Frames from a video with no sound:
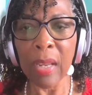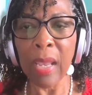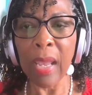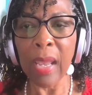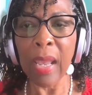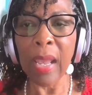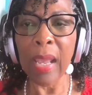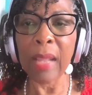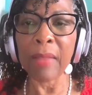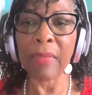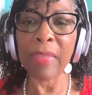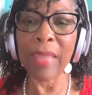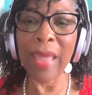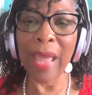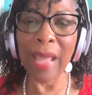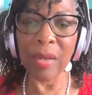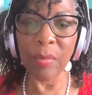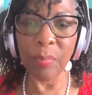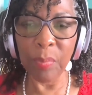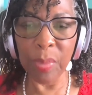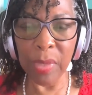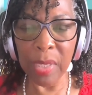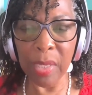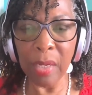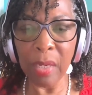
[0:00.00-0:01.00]
and that
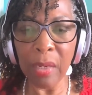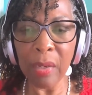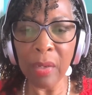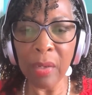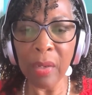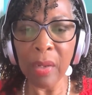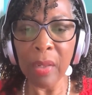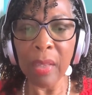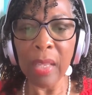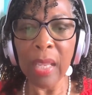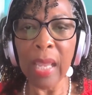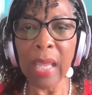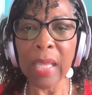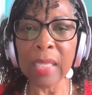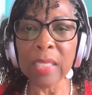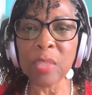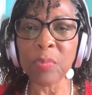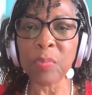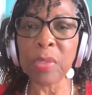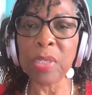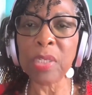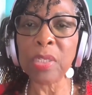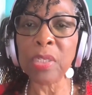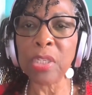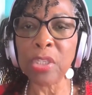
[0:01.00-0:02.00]
bill has
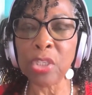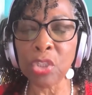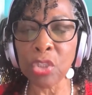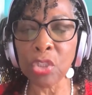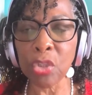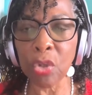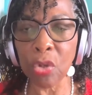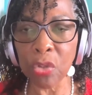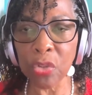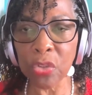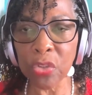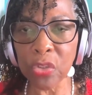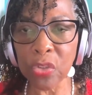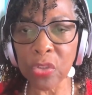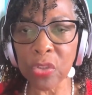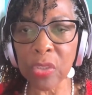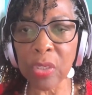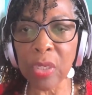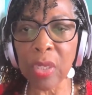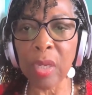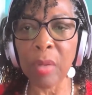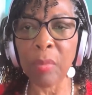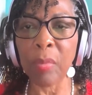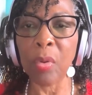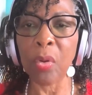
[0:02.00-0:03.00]
been discussed
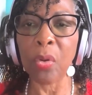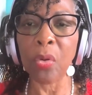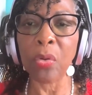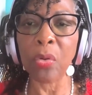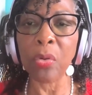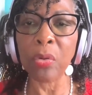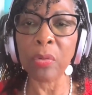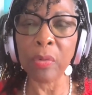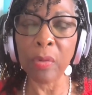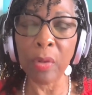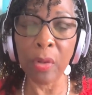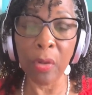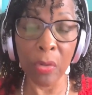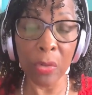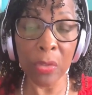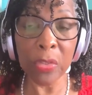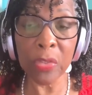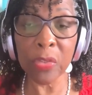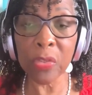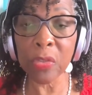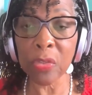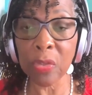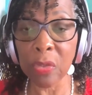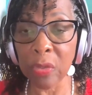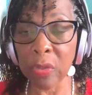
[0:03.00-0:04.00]
among us,
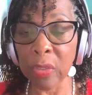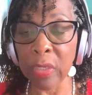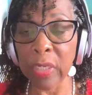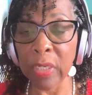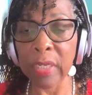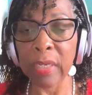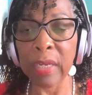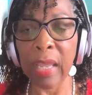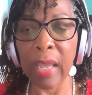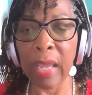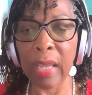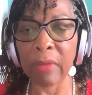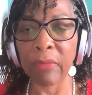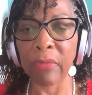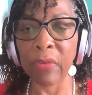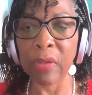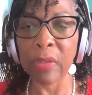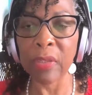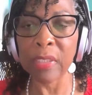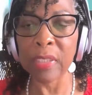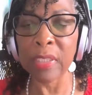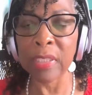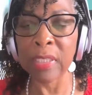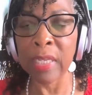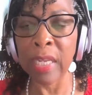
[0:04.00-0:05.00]
certainly in the
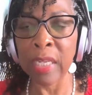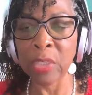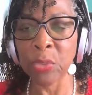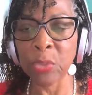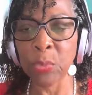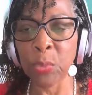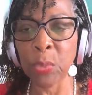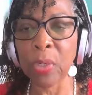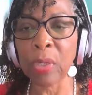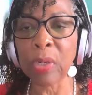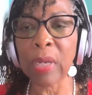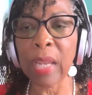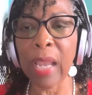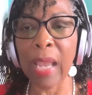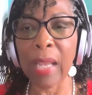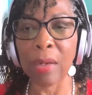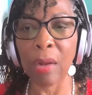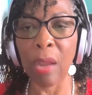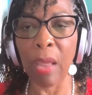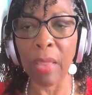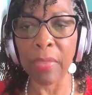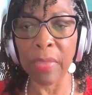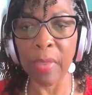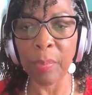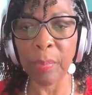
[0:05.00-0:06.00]
Advocate Network and
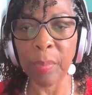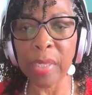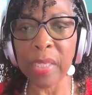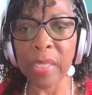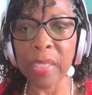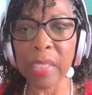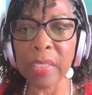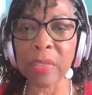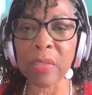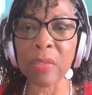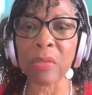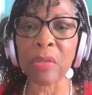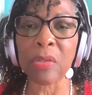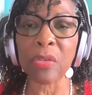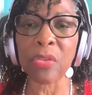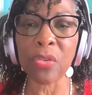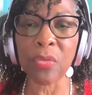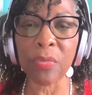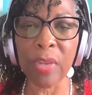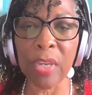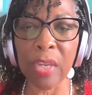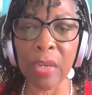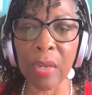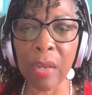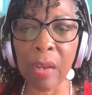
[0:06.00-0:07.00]
other places in
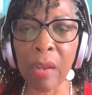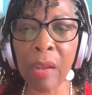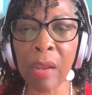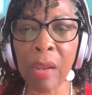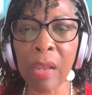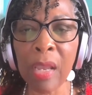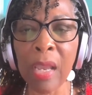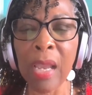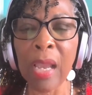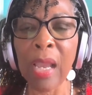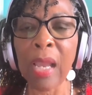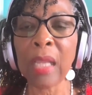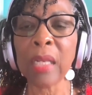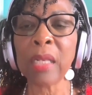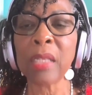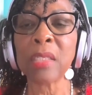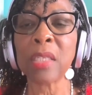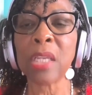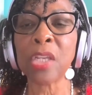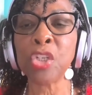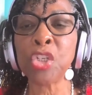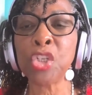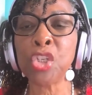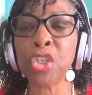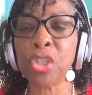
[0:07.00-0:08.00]
Jamaica, and there's
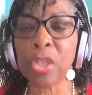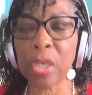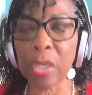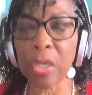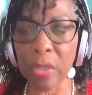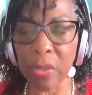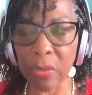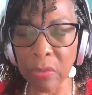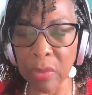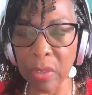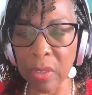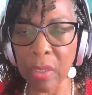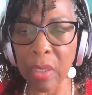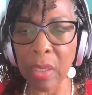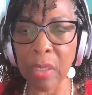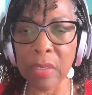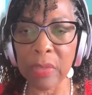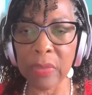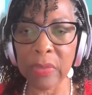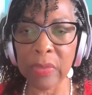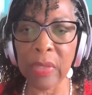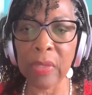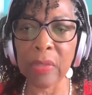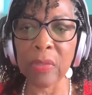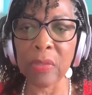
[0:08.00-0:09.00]
a general
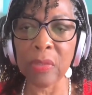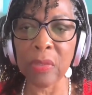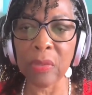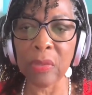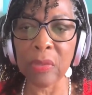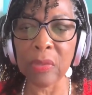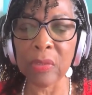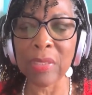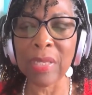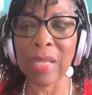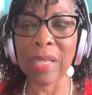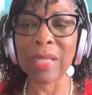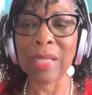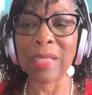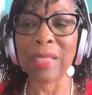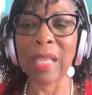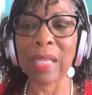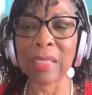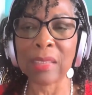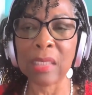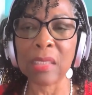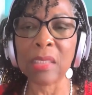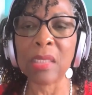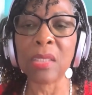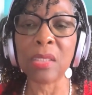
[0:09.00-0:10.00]
consensus
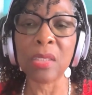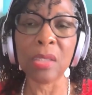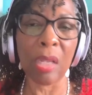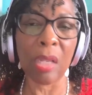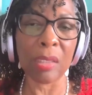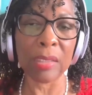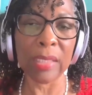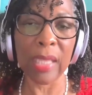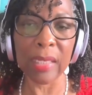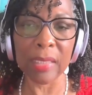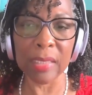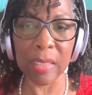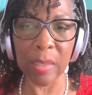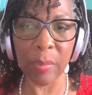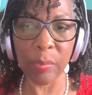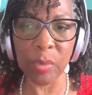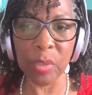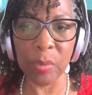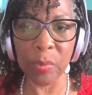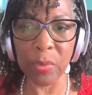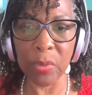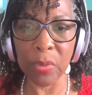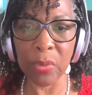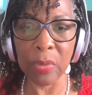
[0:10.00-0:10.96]
that it is not acceptable.